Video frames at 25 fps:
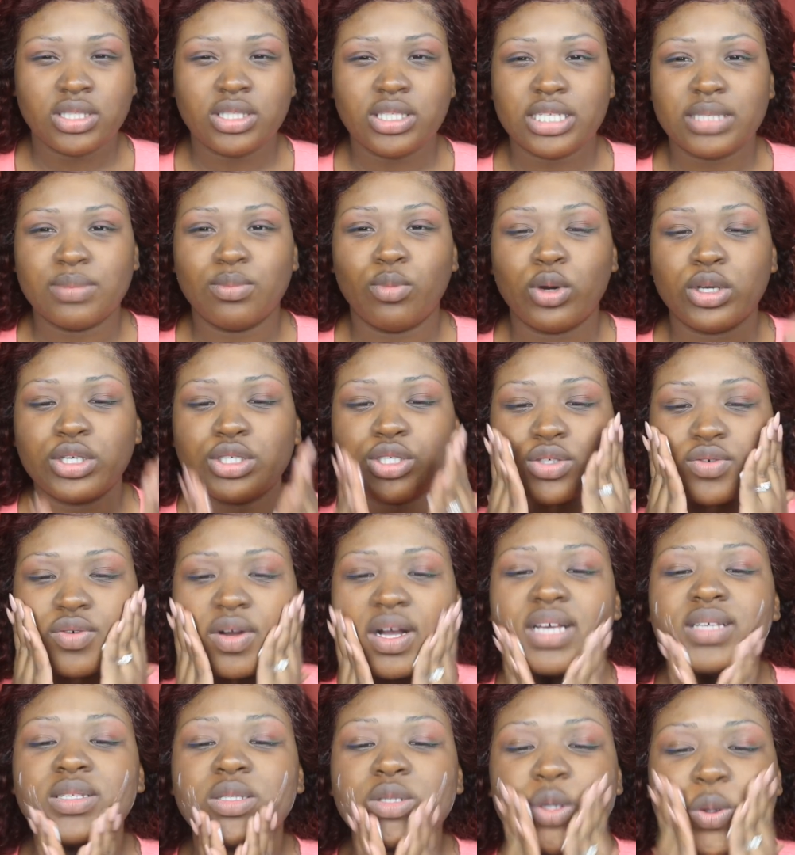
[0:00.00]
this
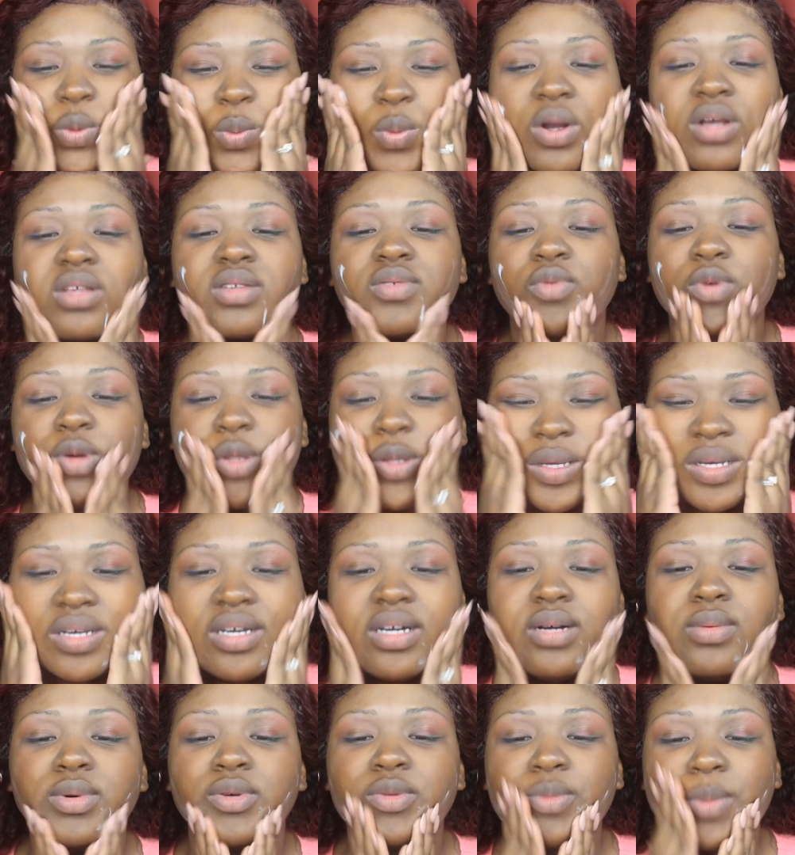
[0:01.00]
moisturizer works really
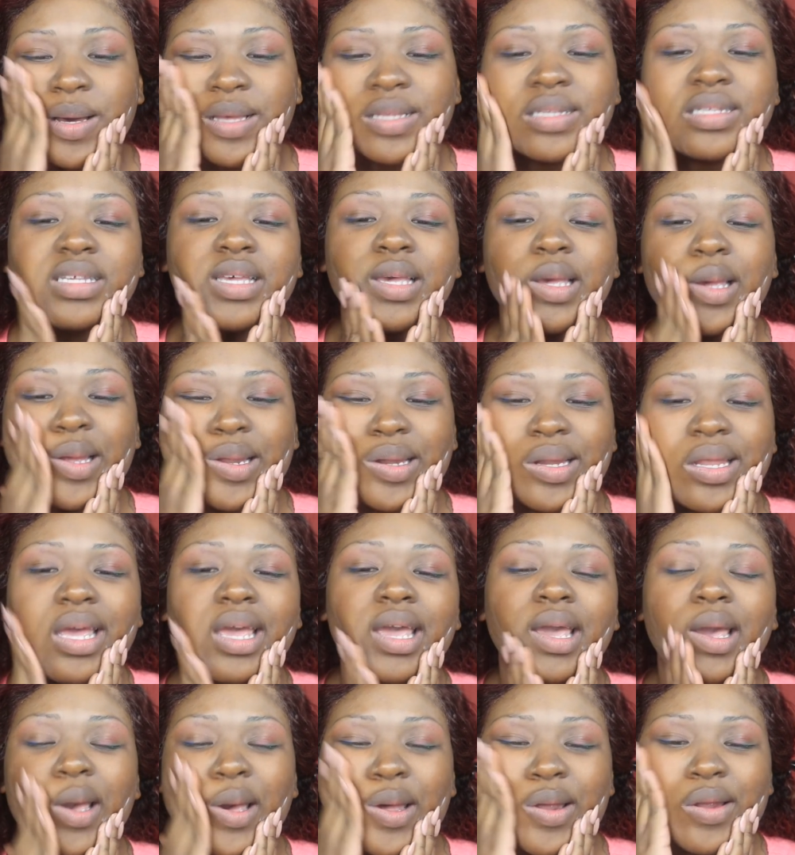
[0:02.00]
good with my skin,
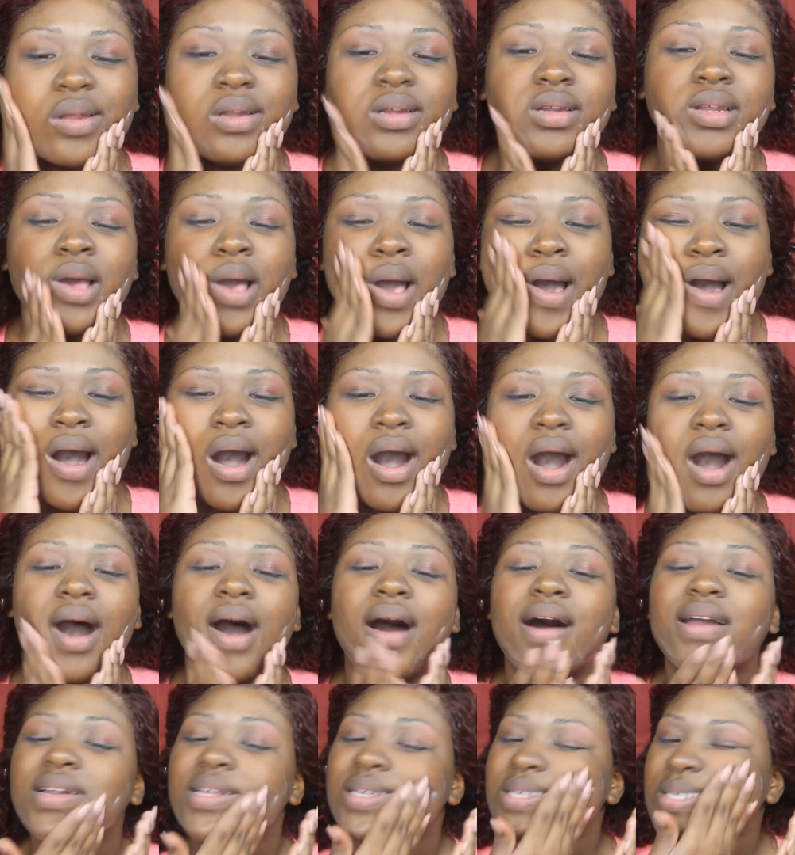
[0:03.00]
and
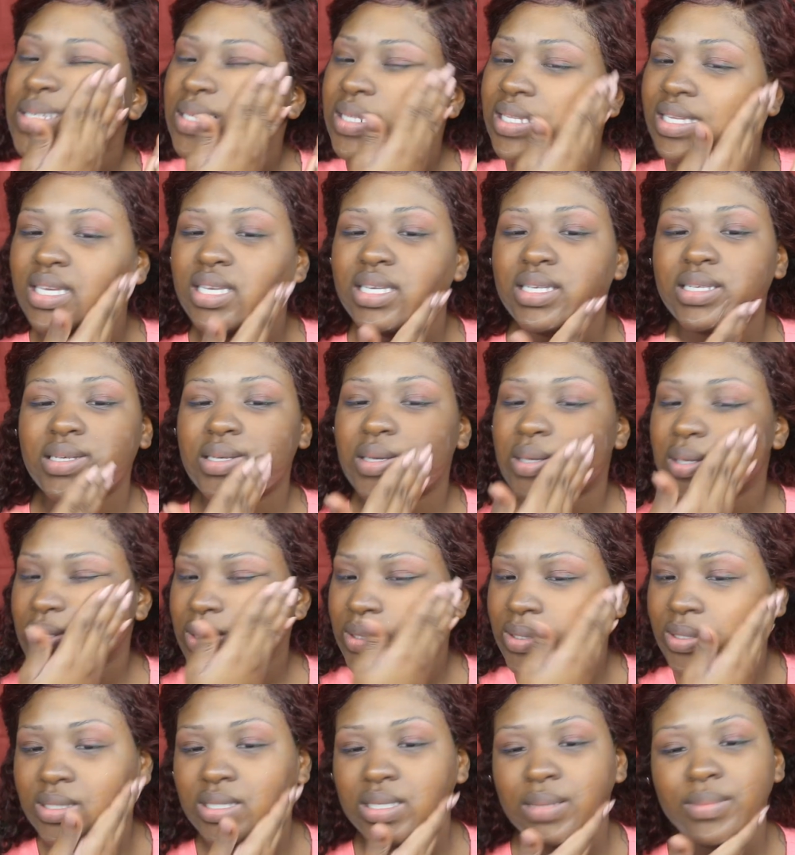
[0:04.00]
honestly,
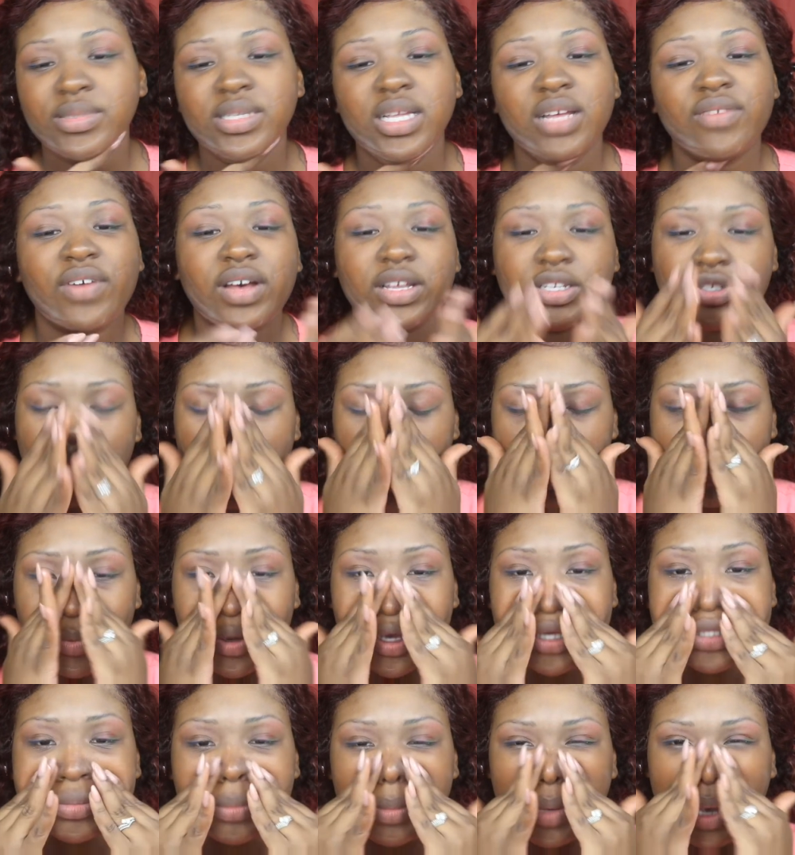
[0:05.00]
some stuff I try
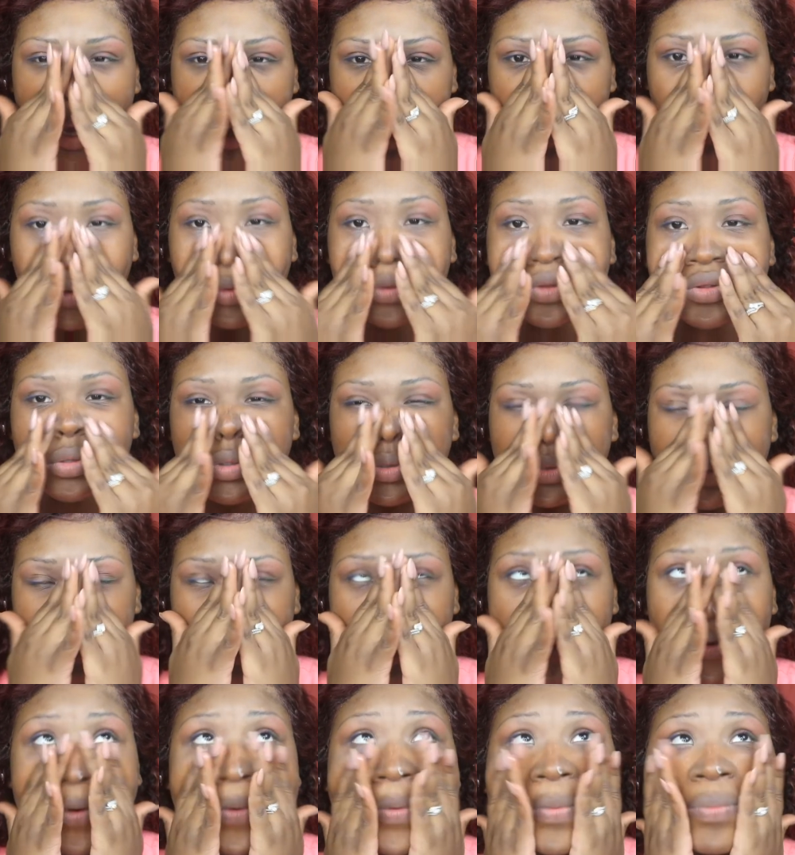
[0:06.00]
breaks me out,
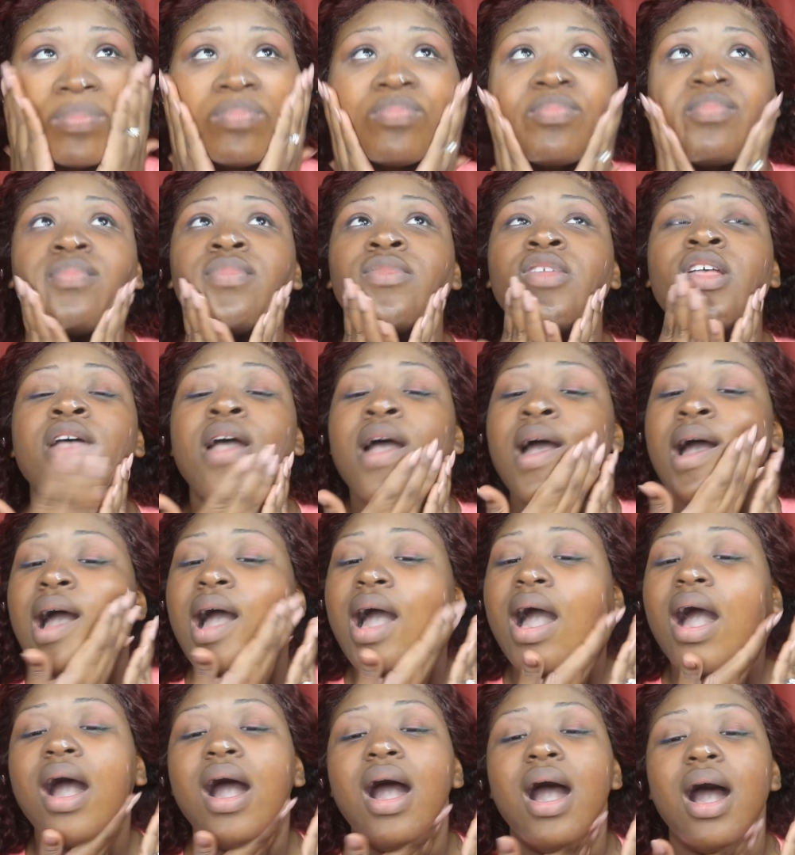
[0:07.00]
so
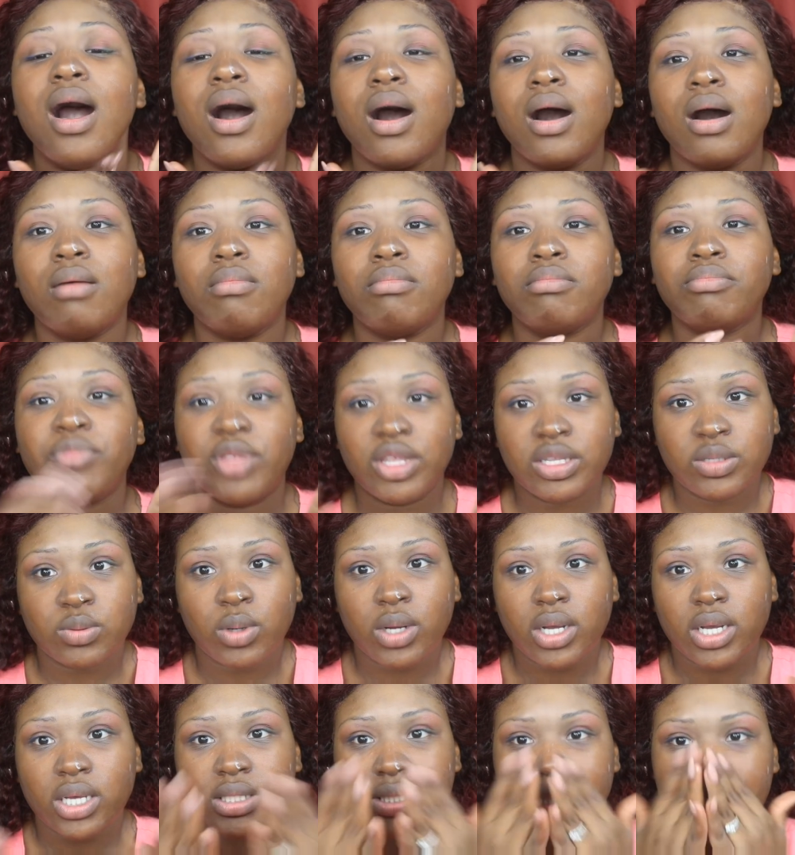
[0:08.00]
um this
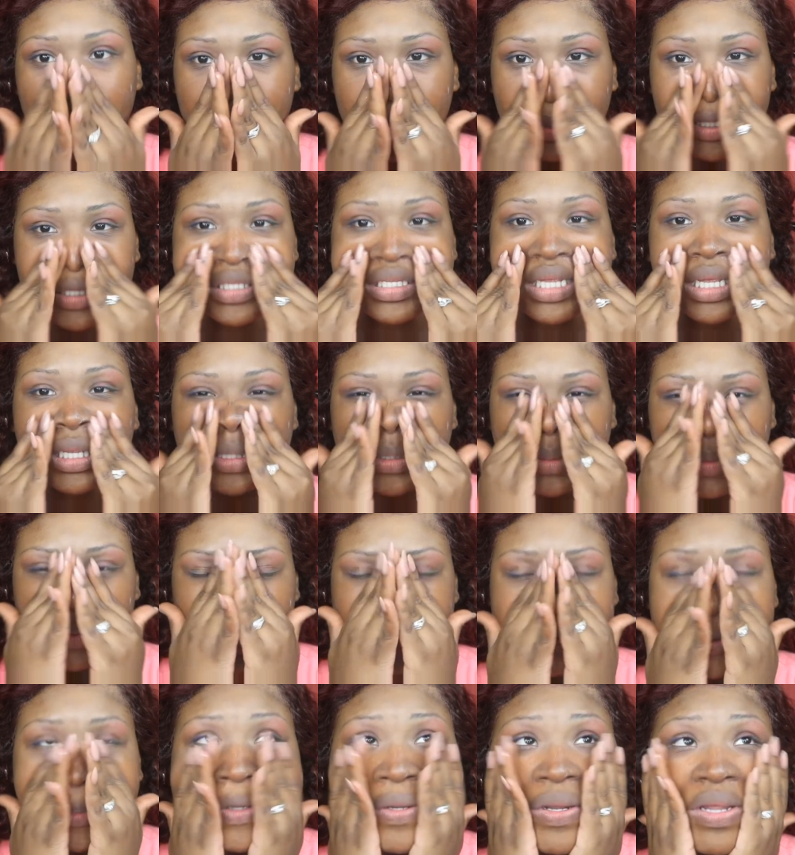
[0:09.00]
works and this
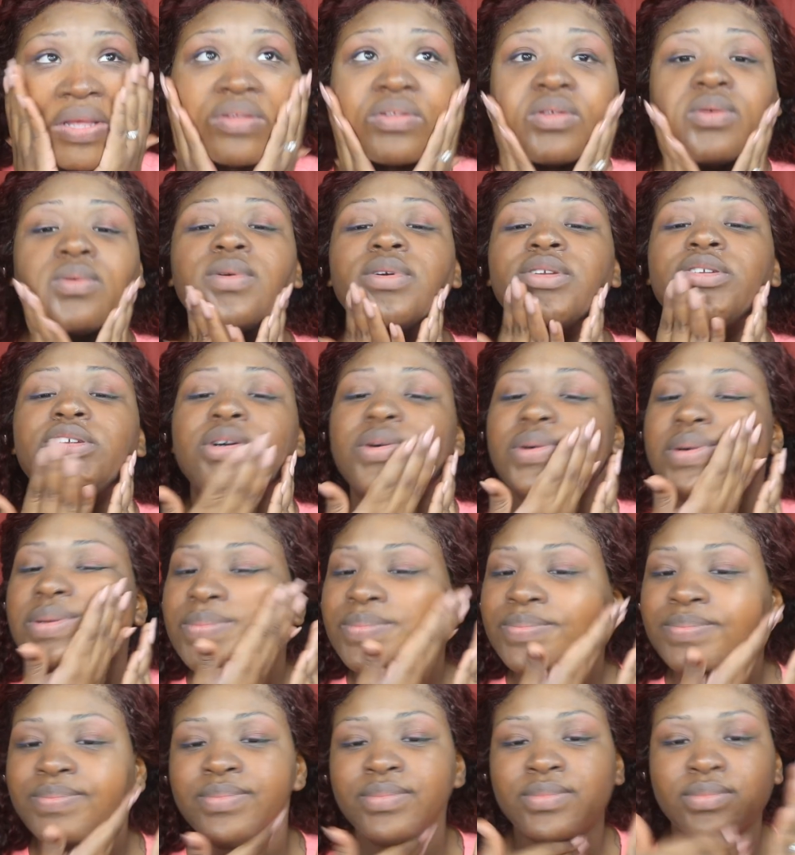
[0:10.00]
doesn't, so that's what we're doing.